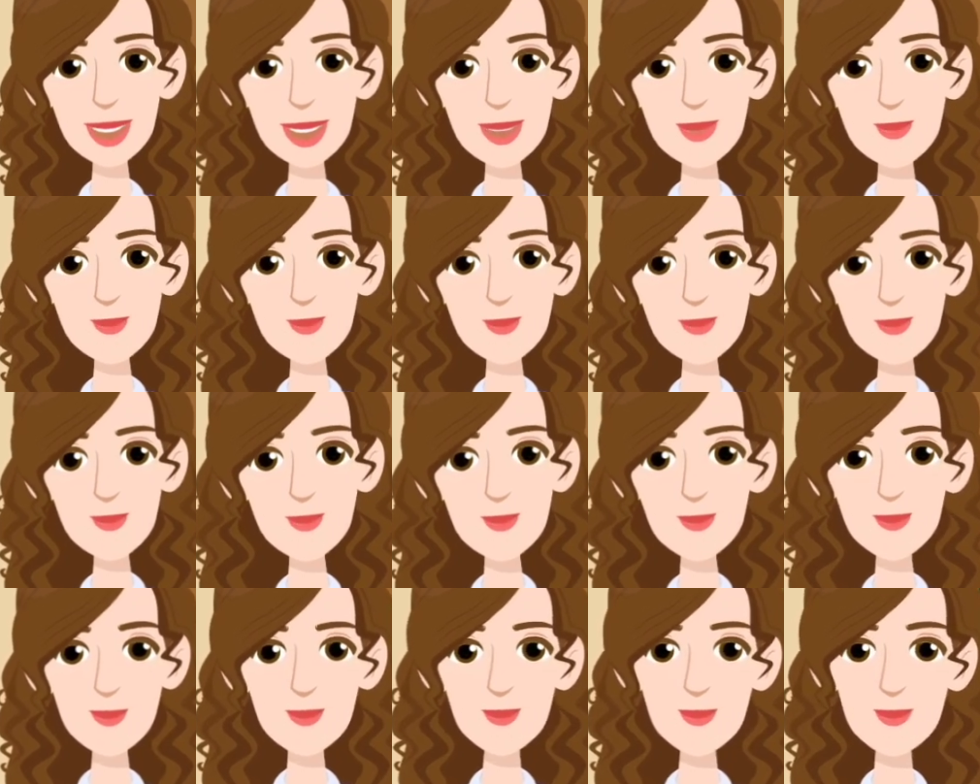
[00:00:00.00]
It
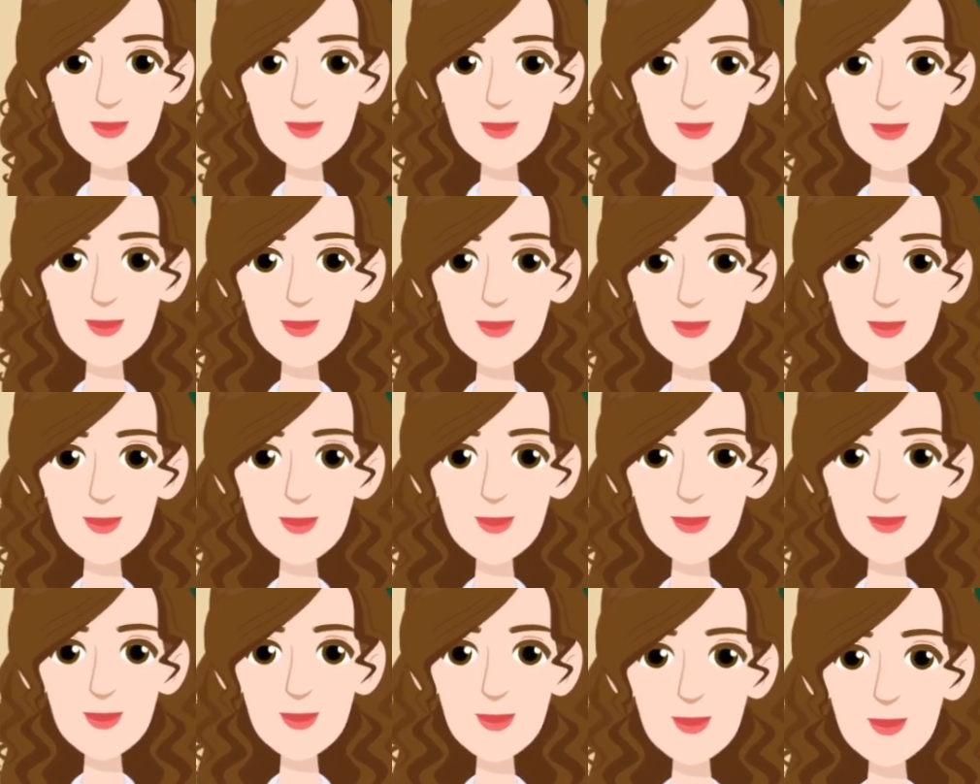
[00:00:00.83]
bridges user needs
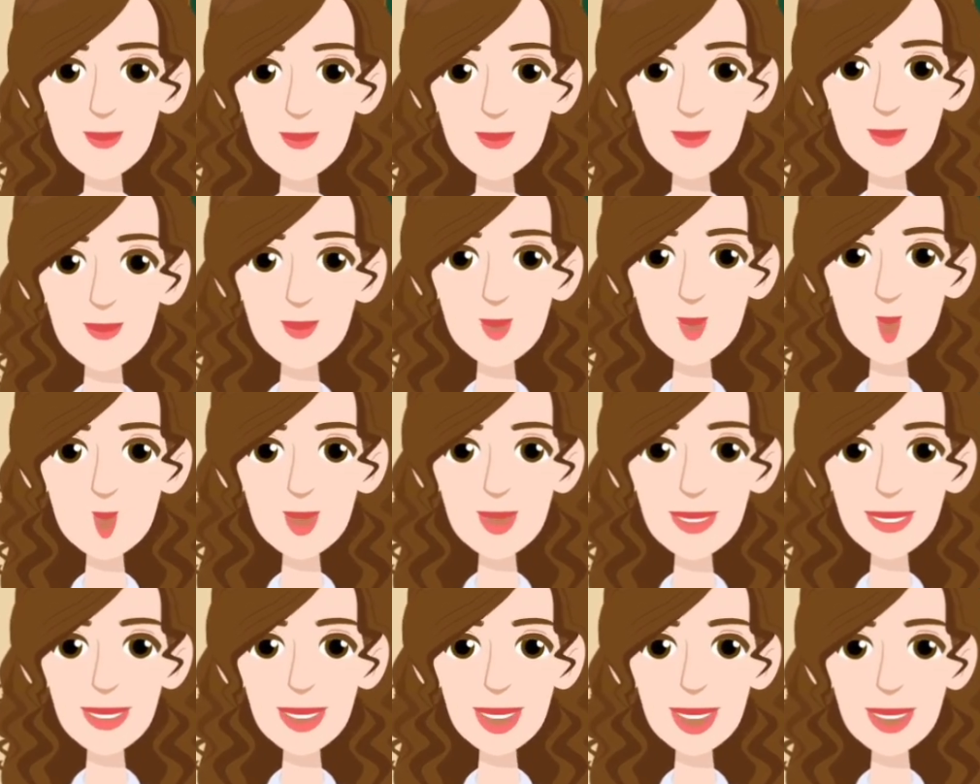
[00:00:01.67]
and system
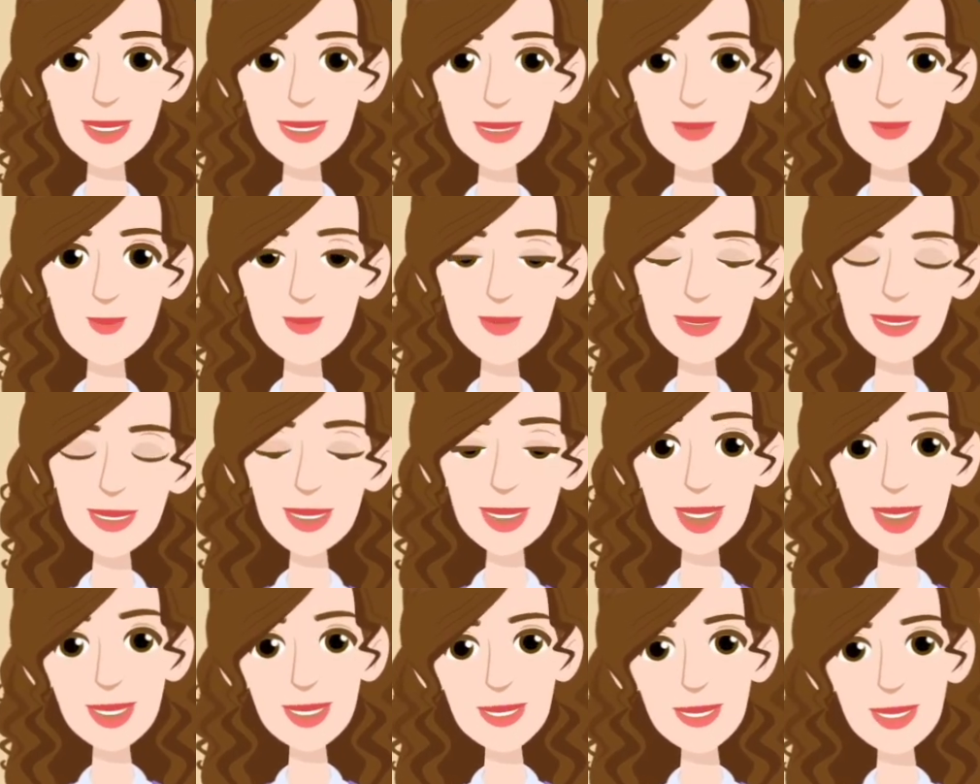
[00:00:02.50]
design,
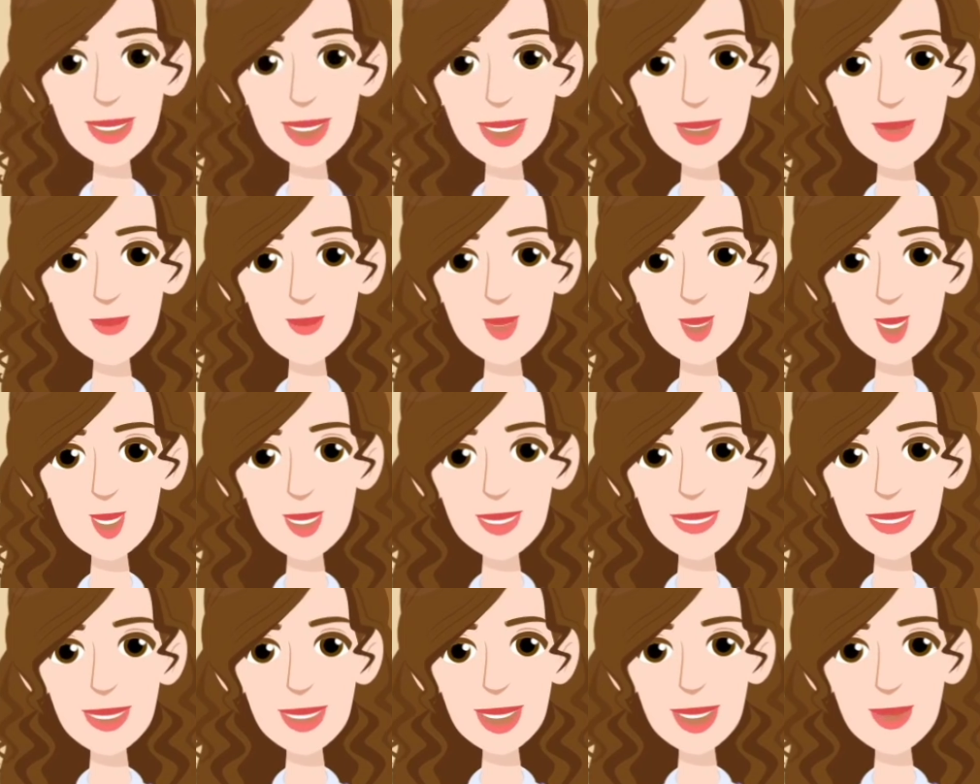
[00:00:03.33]
reduces
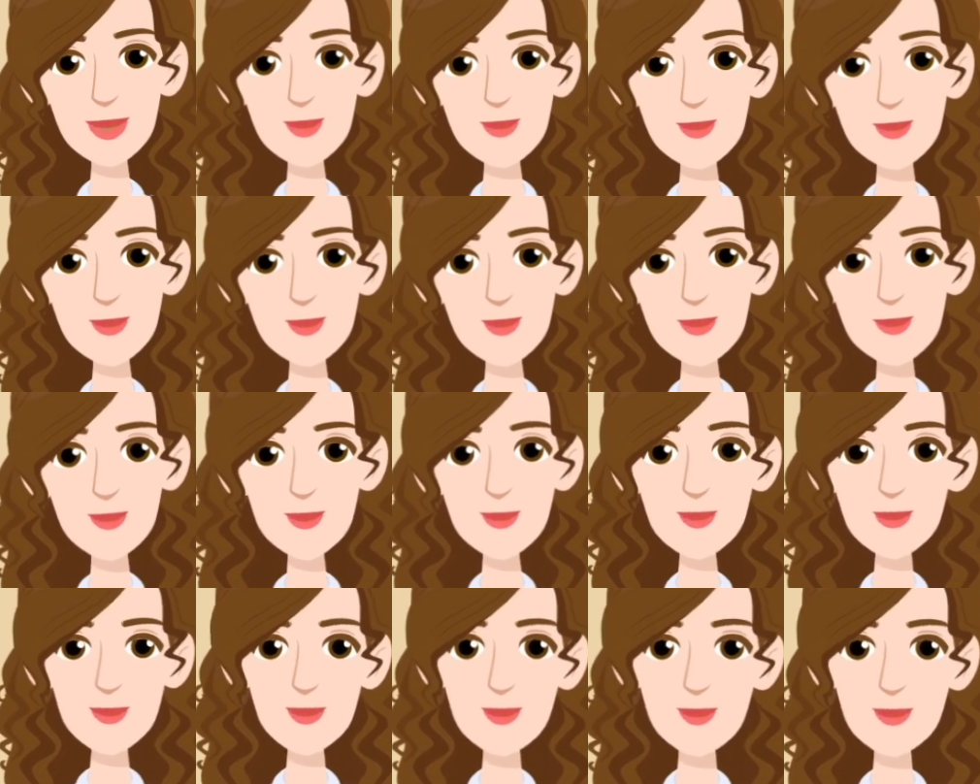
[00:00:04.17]
misunderstandings,
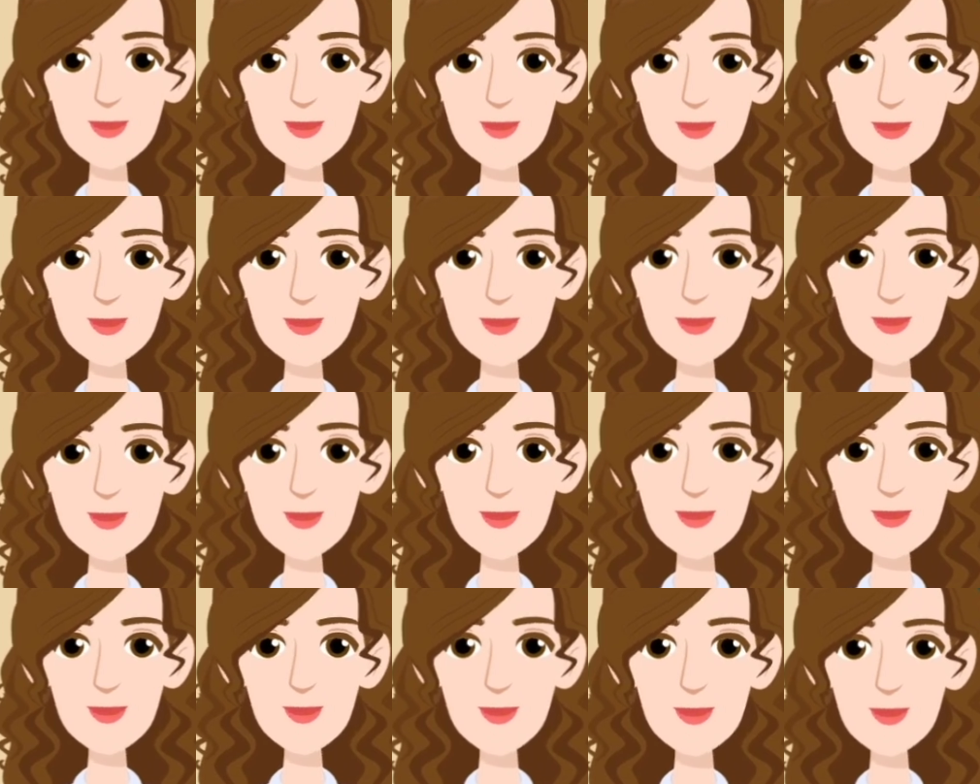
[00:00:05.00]
and
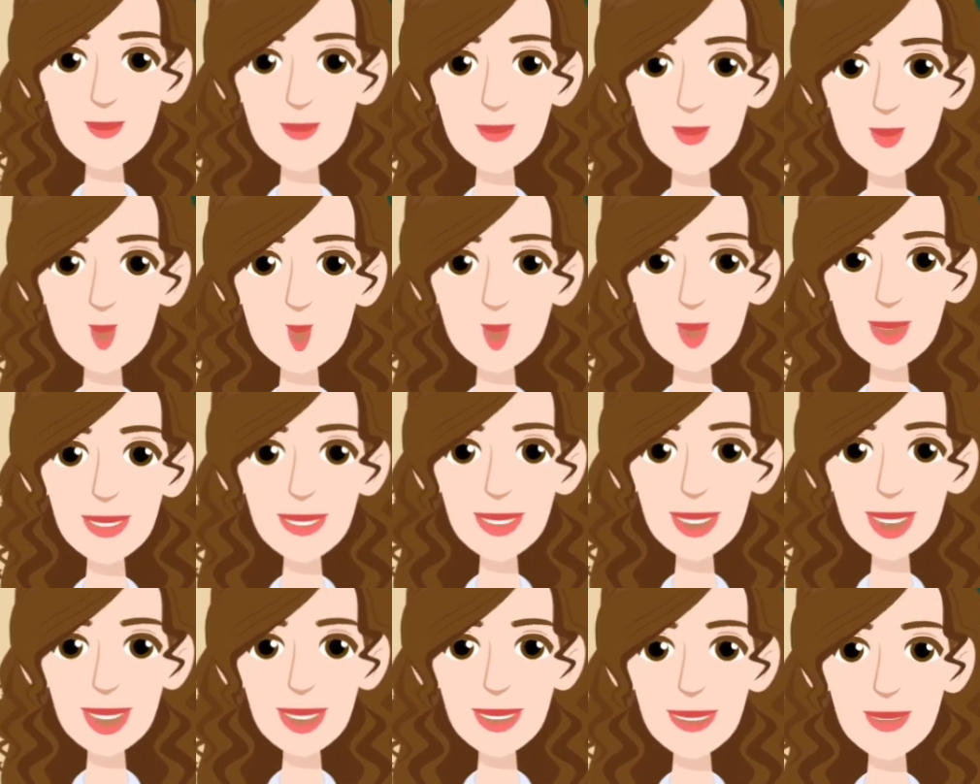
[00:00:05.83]
ensures
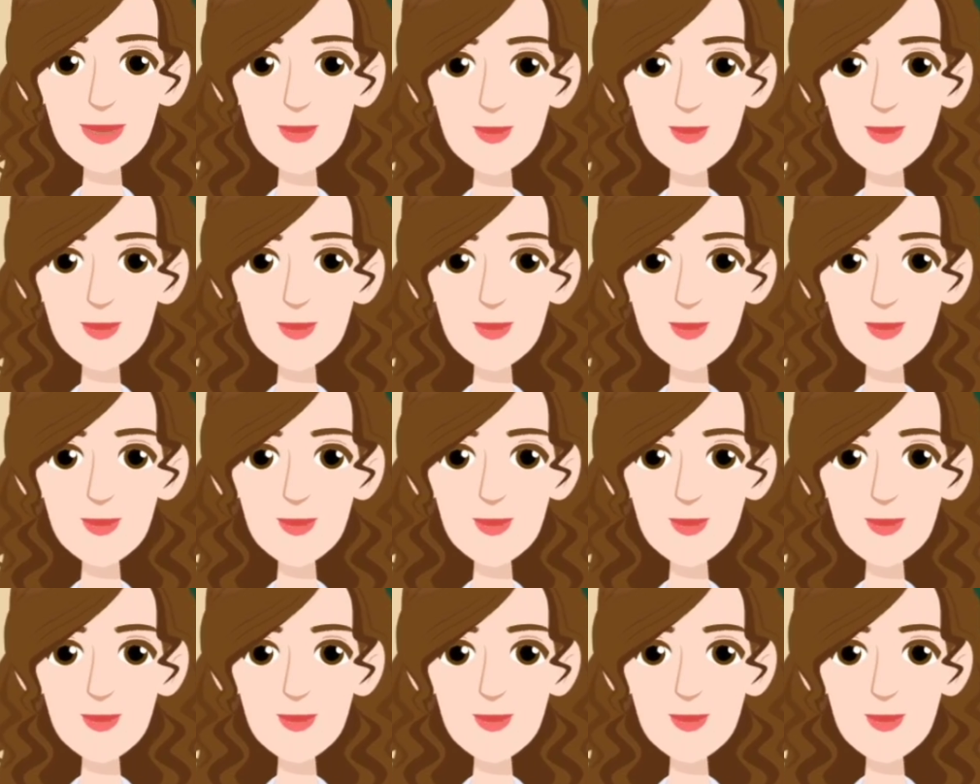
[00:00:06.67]
clarity.